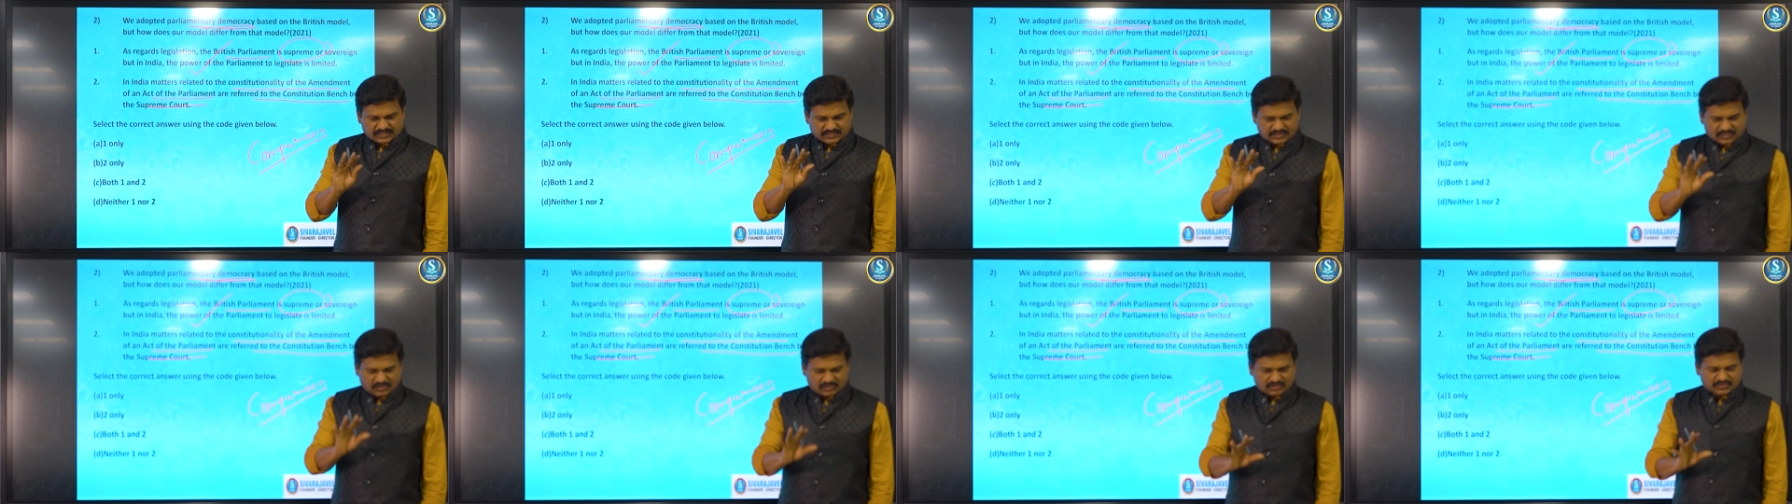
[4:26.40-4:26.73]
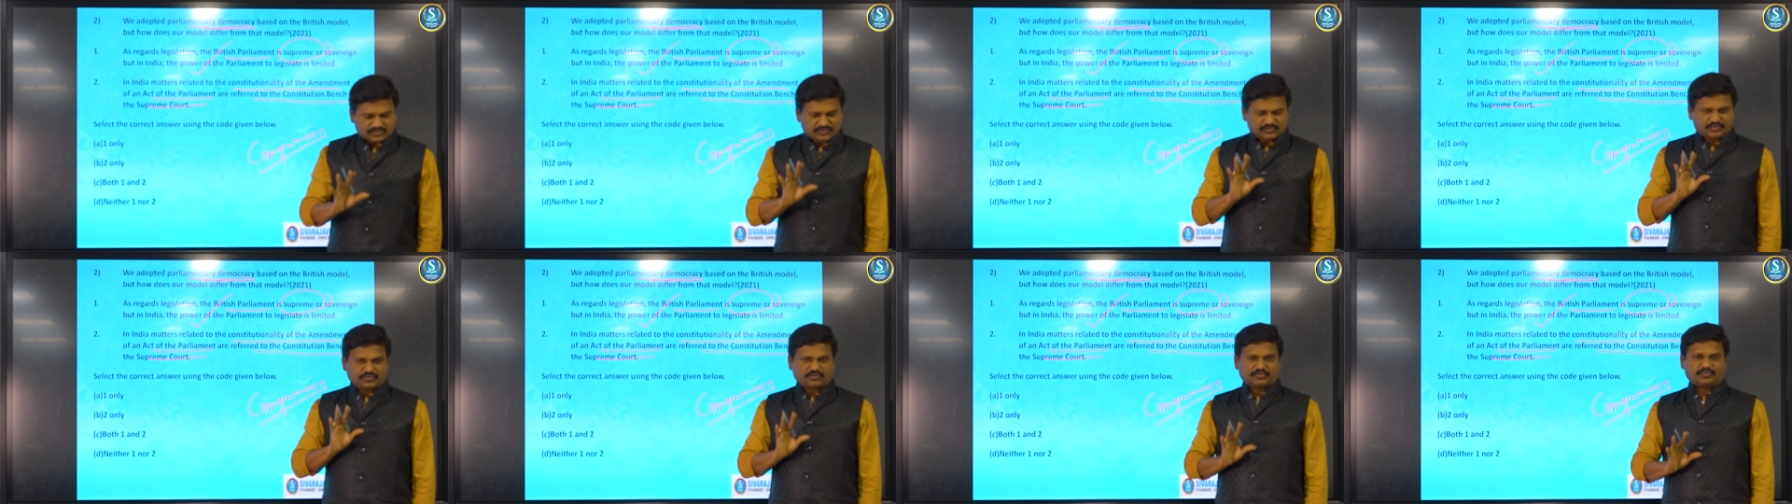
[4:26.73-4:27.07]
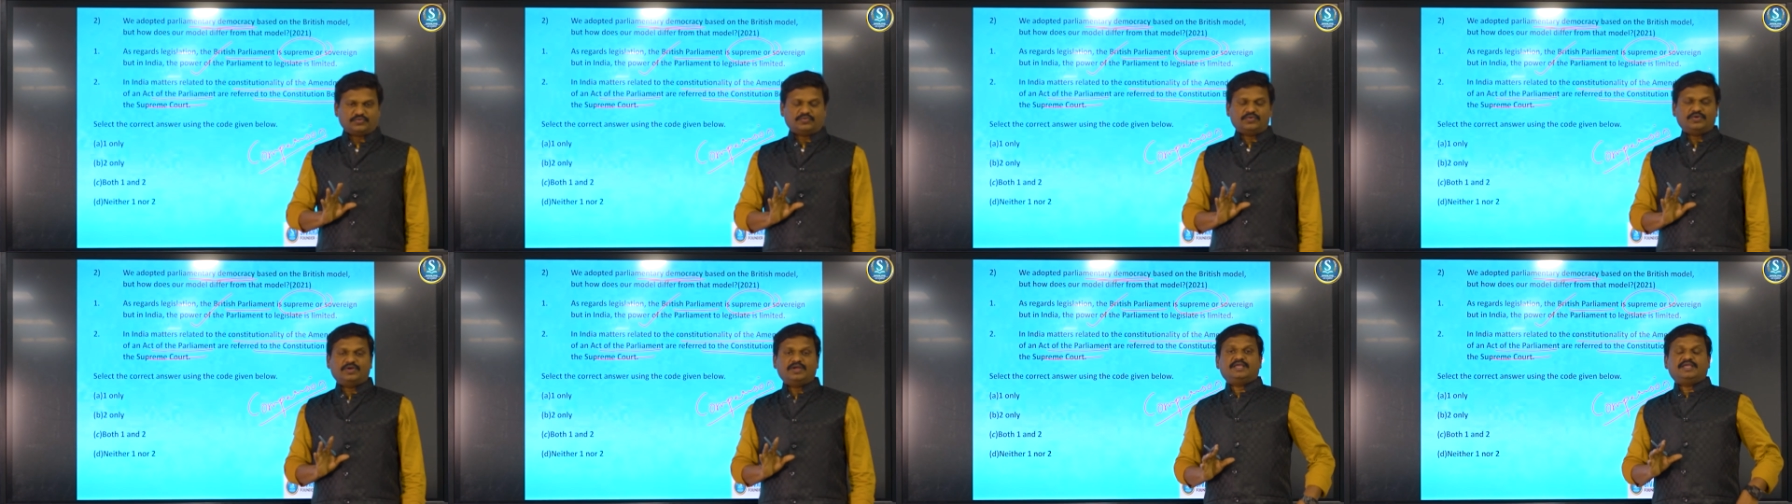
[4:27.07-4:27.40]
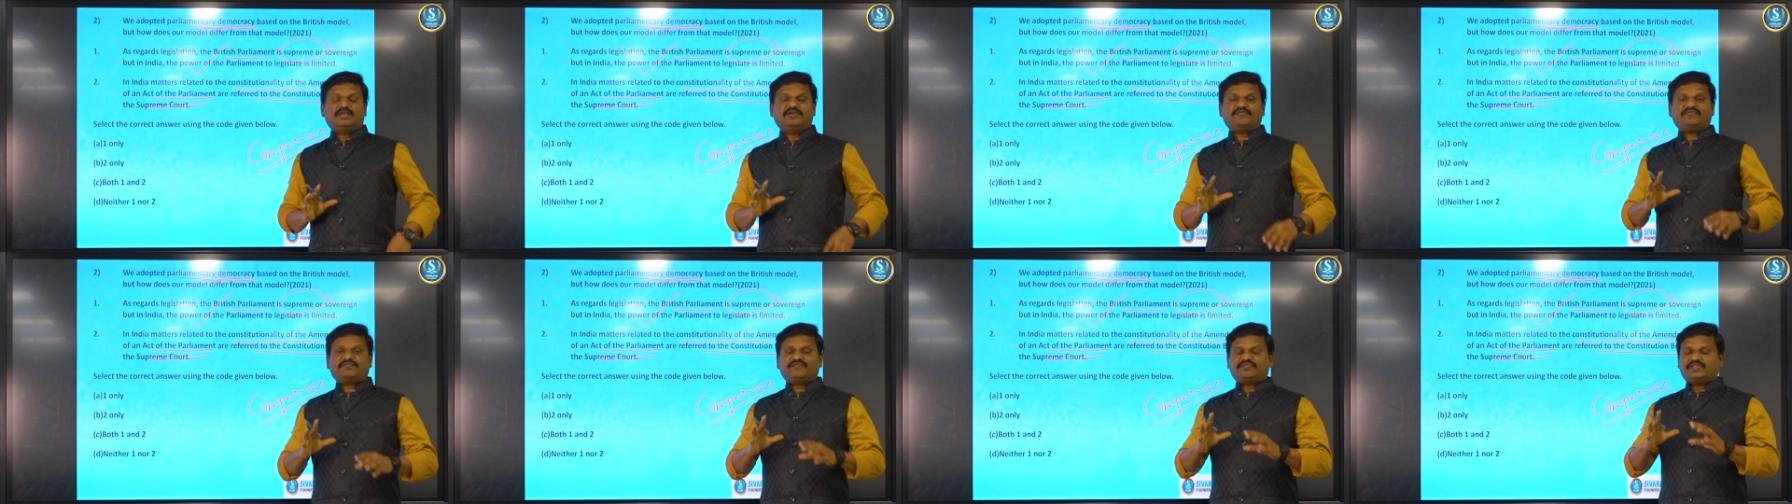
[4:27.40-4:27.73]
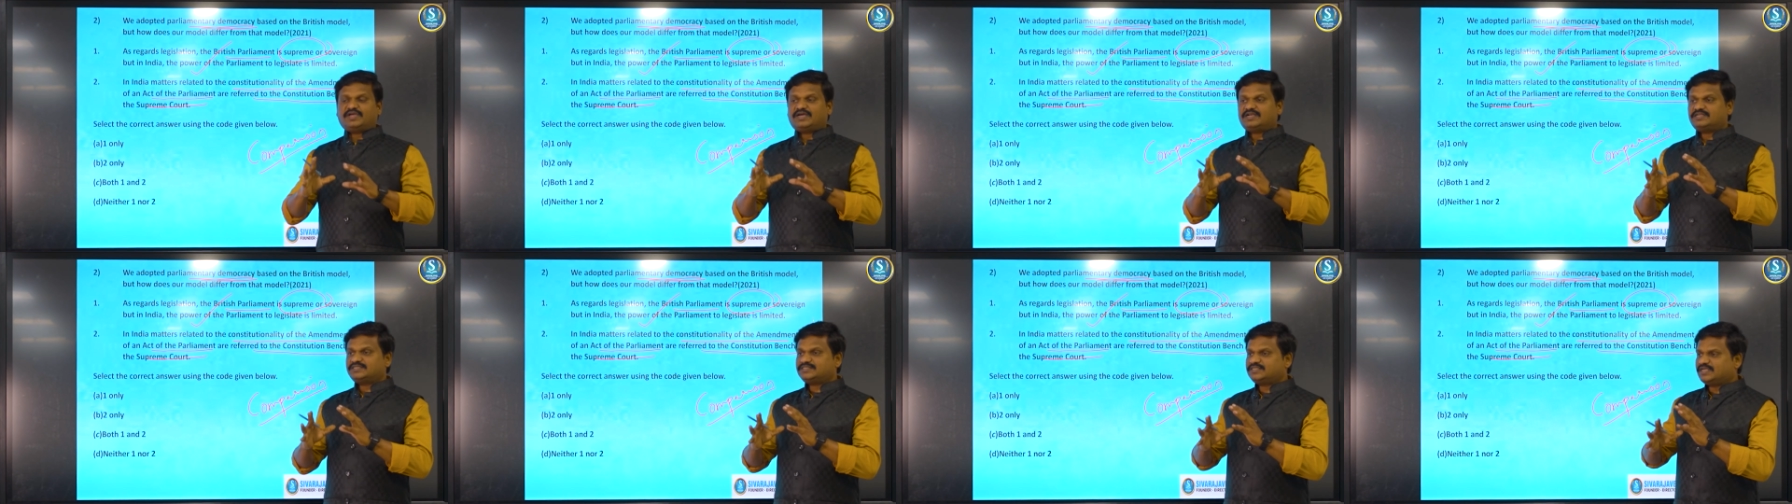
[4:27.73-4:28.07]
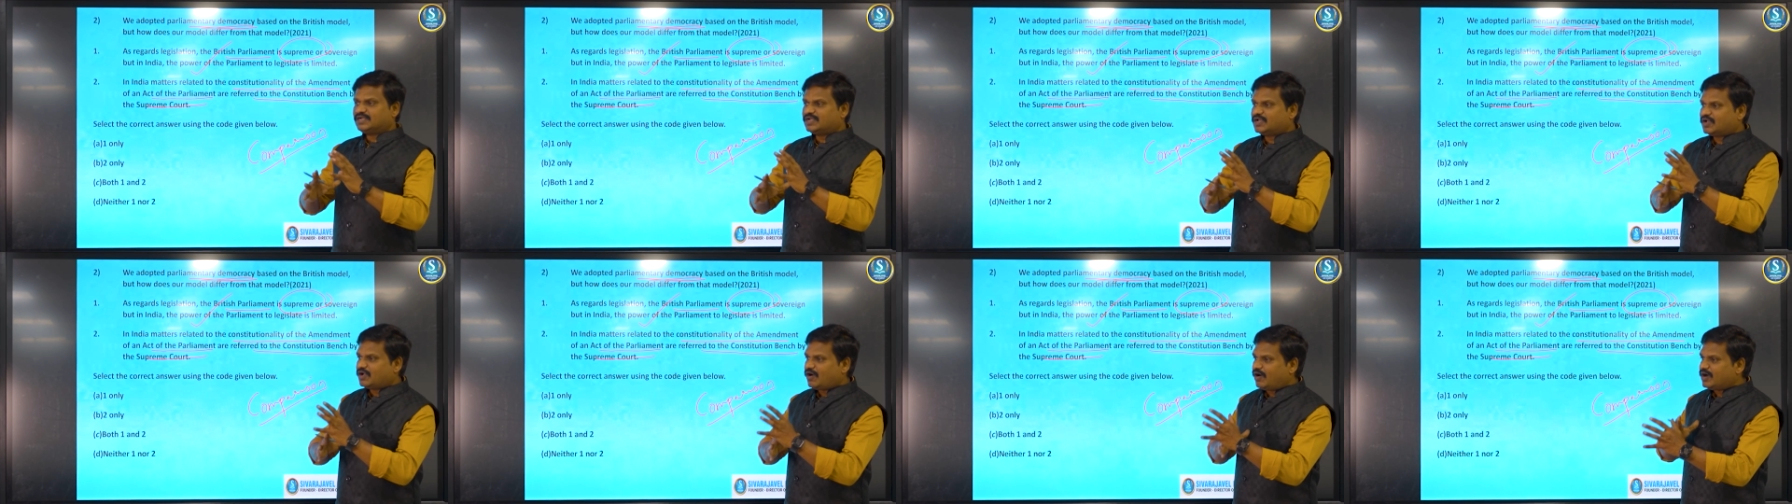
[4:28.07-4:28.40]
is also true. If there is a
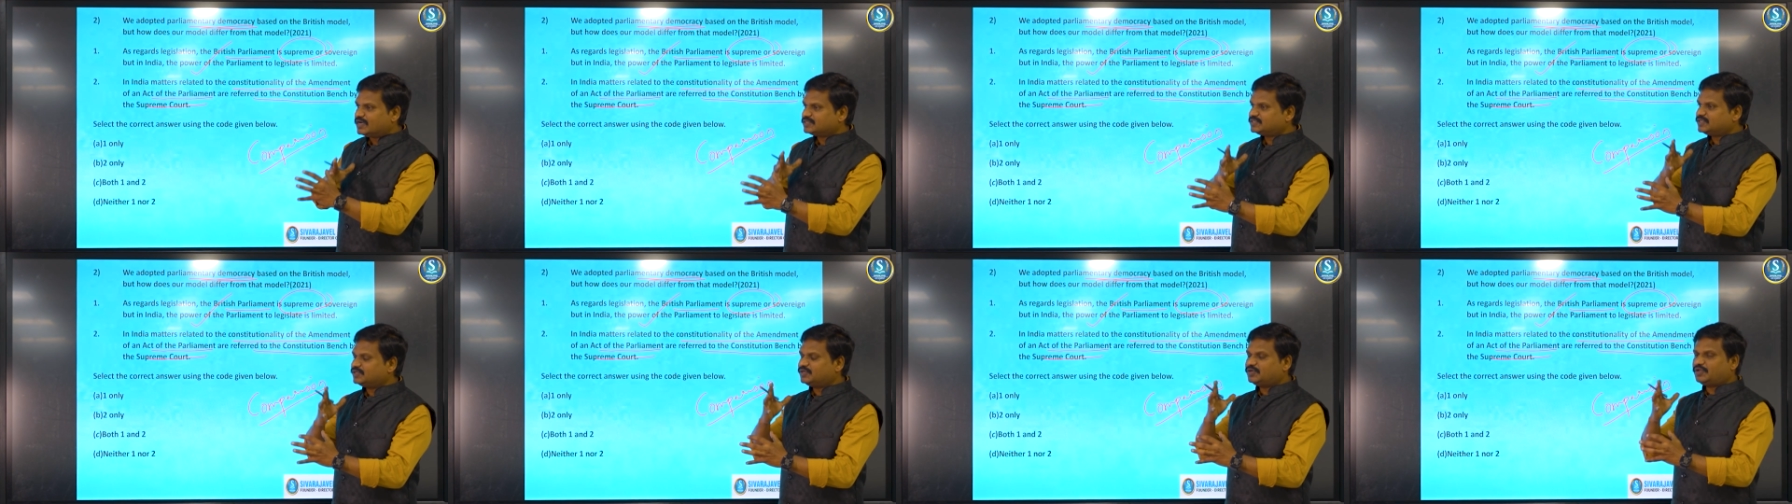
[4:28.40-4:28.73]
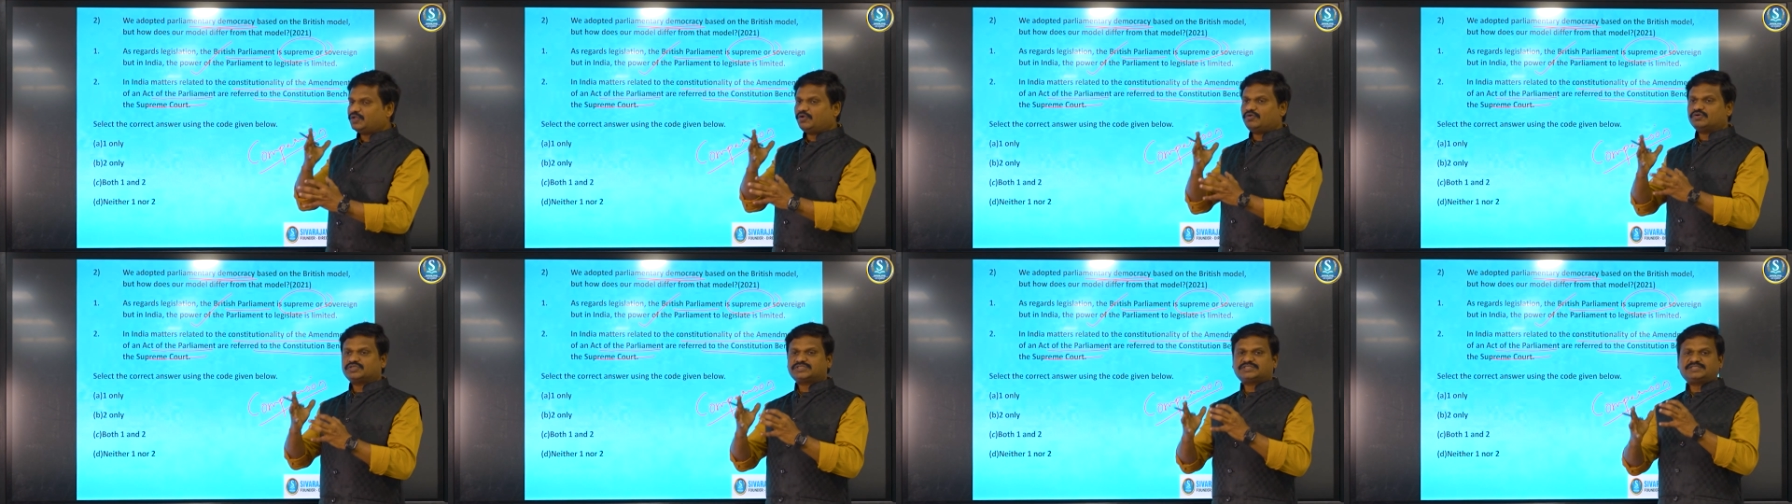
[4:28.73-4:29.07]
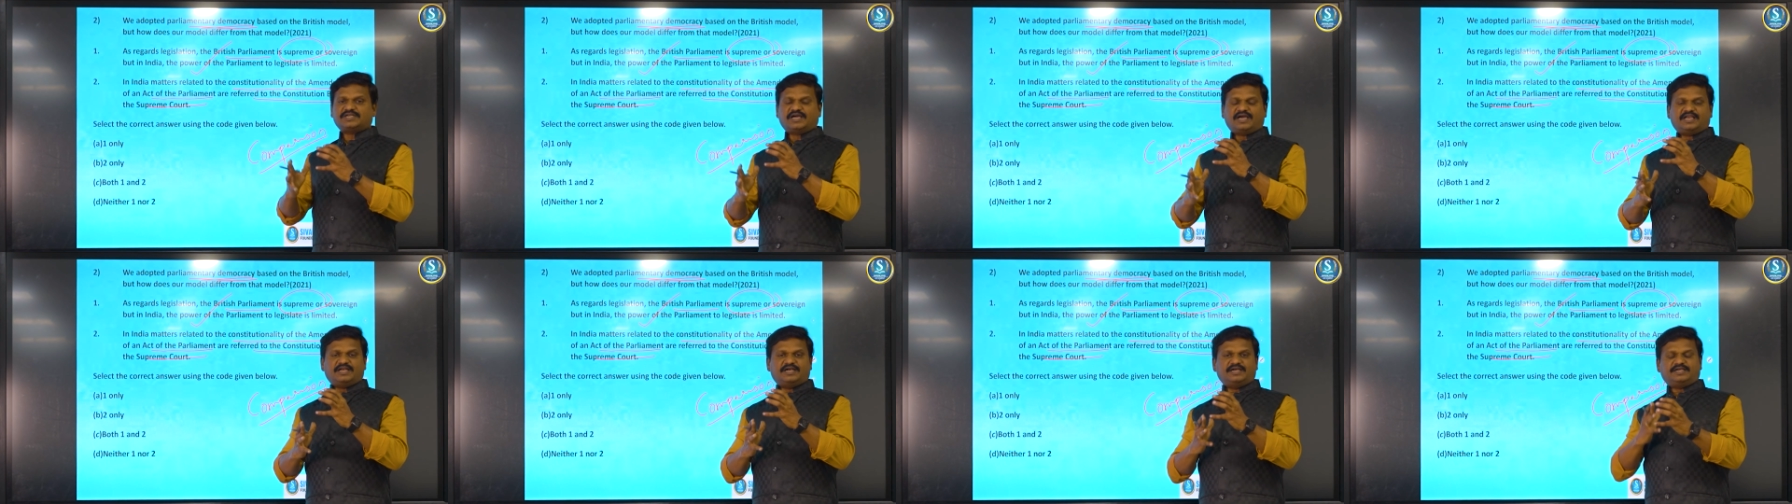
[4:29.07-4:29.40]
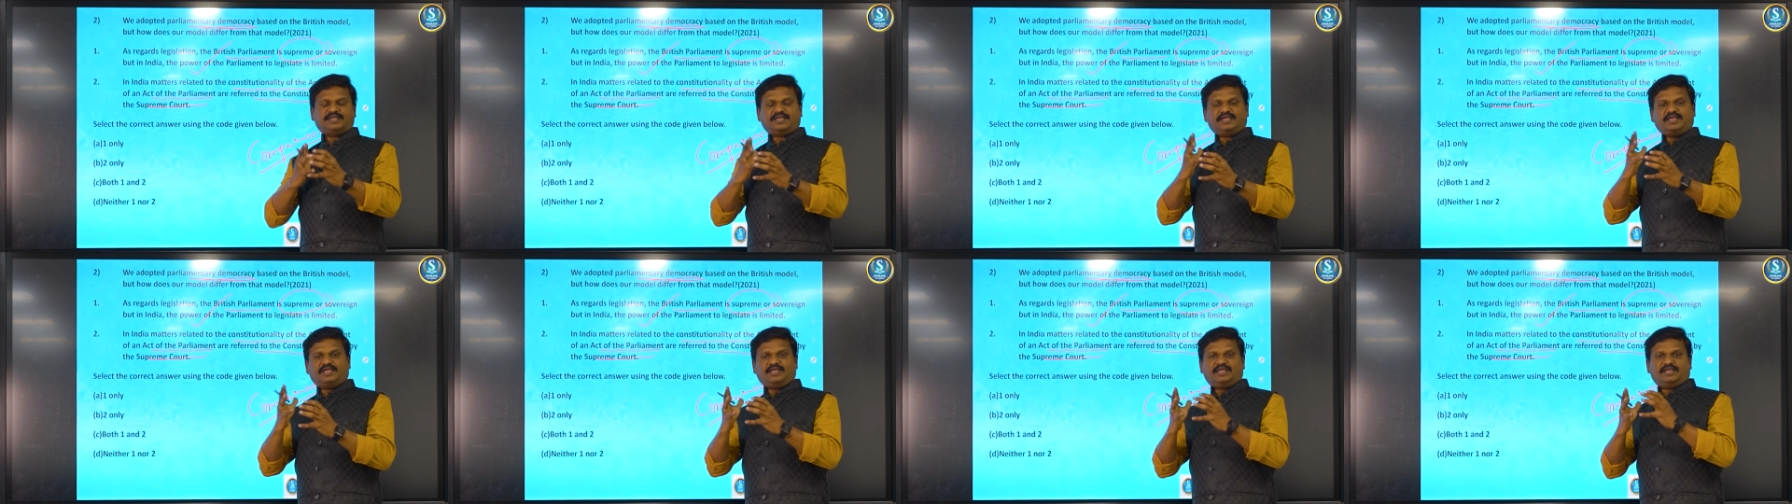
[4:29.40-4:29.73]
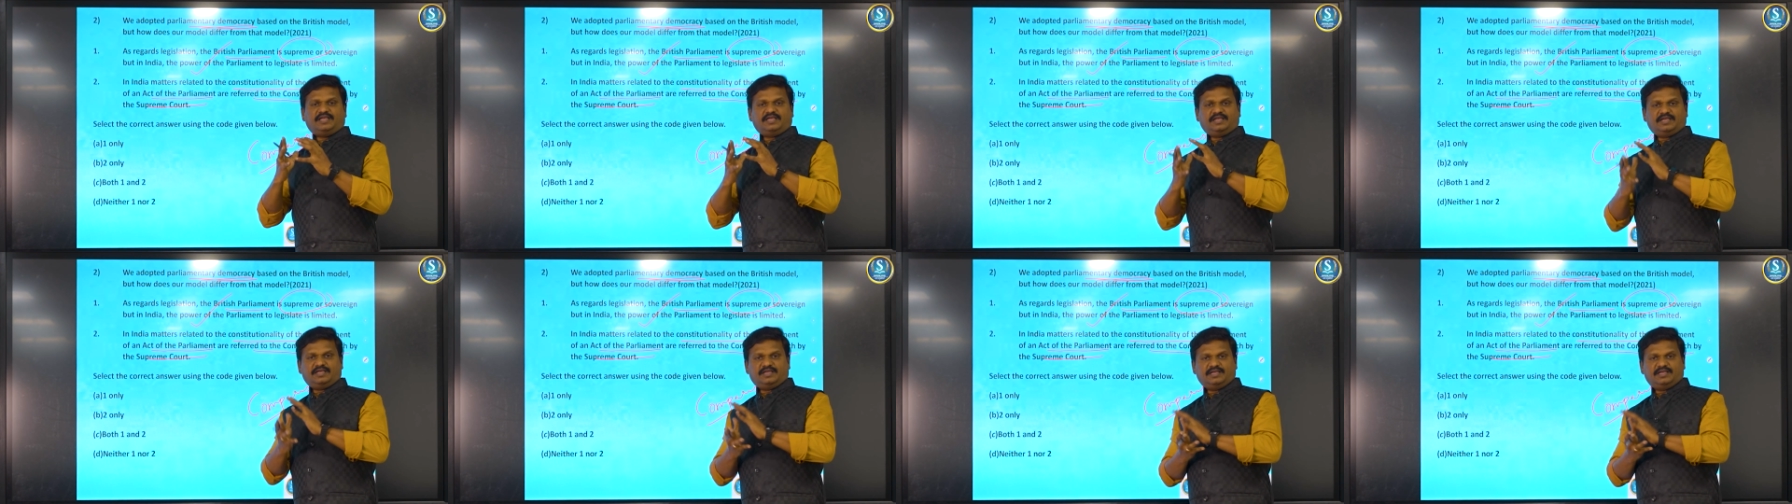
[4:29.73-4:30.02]
constitutionality,